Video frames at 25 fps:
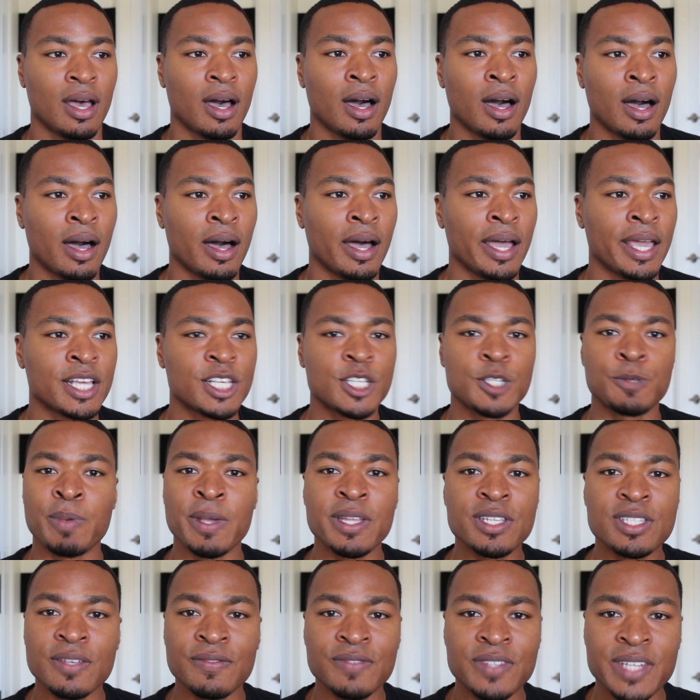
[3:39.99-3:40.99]

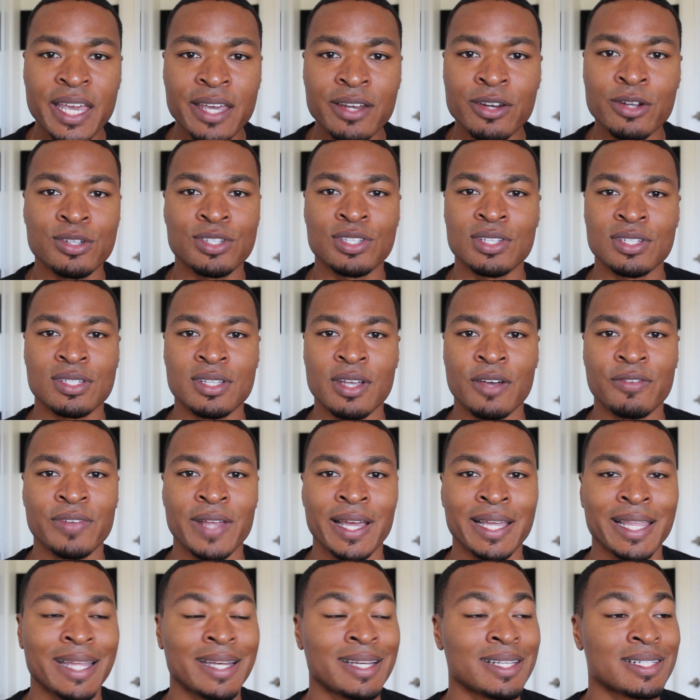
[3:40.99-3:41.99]
expensive dinners and stuff like that.